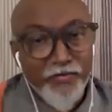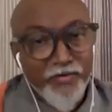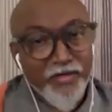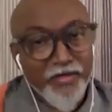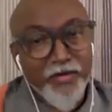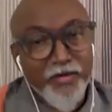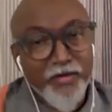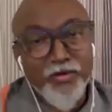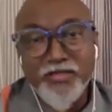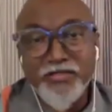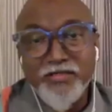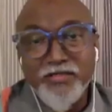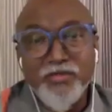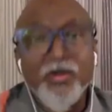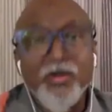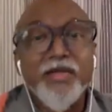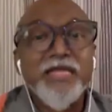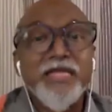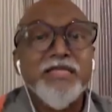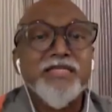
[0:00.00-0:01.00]
You know, it's
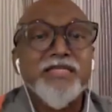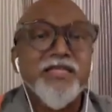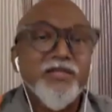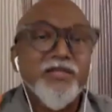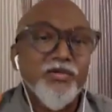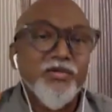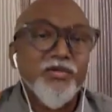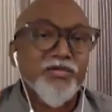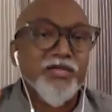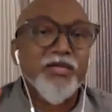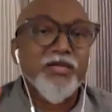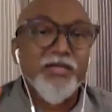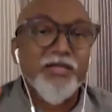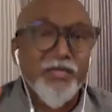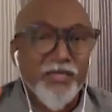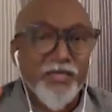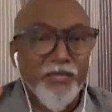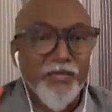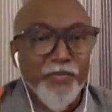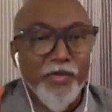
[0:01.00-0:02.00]
not easy to set
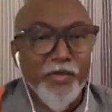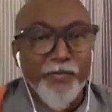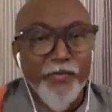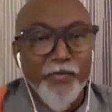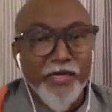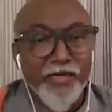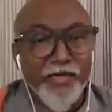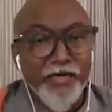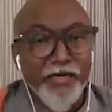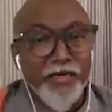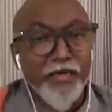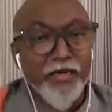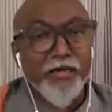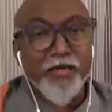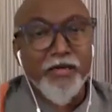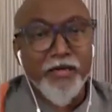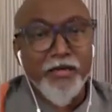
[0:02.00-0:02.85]
it up biennale.